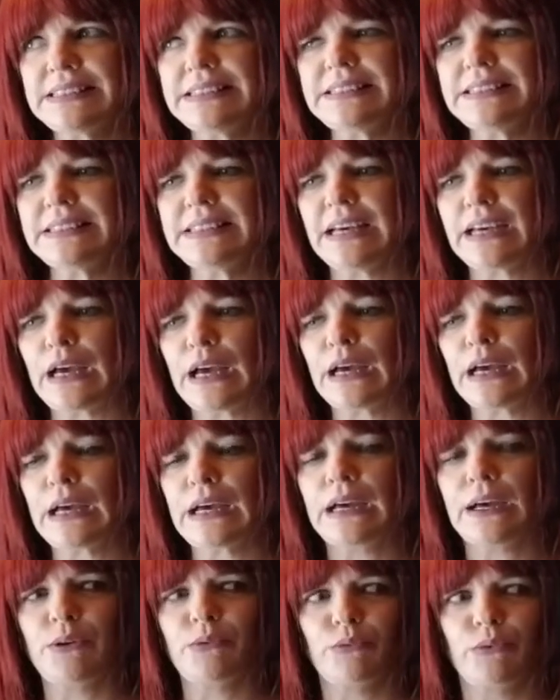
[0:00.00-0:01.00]
Yeah,
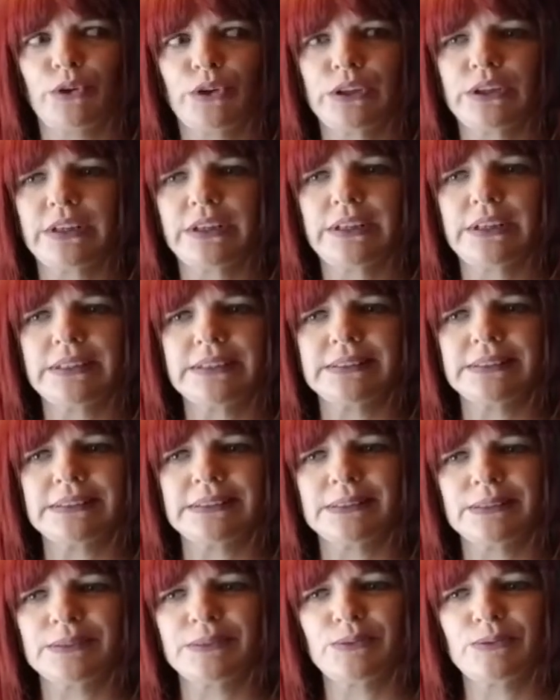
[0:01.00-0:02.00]
I
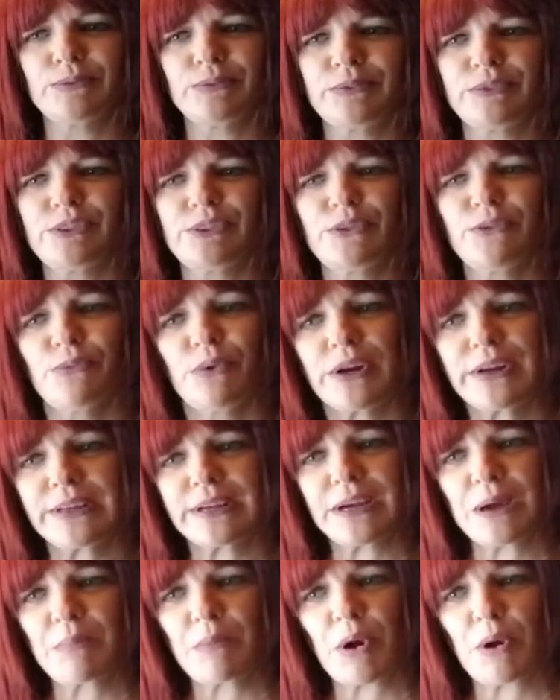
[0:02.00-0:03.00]
would. Do you want to
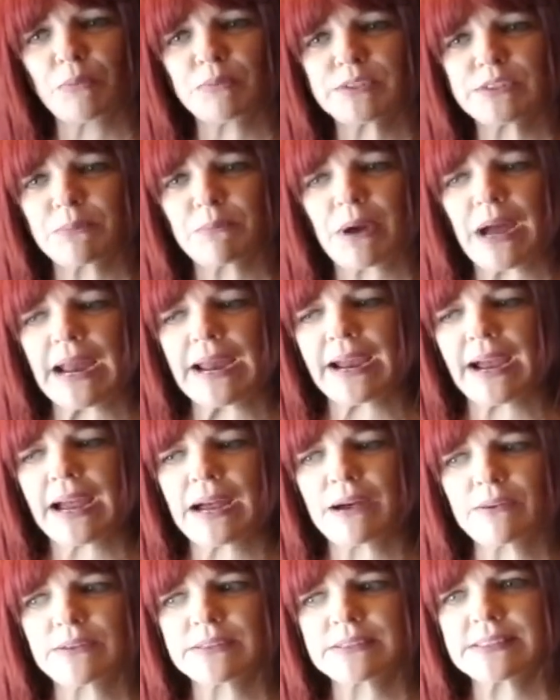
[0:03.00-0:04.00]
come home to my
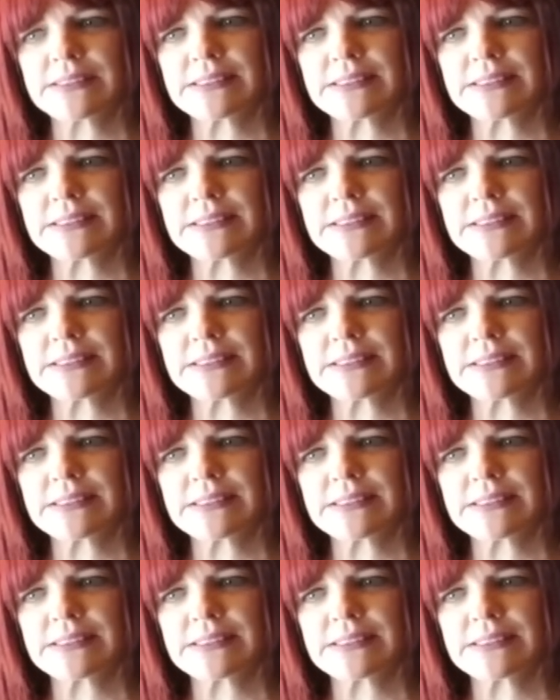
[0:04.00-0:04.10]
house?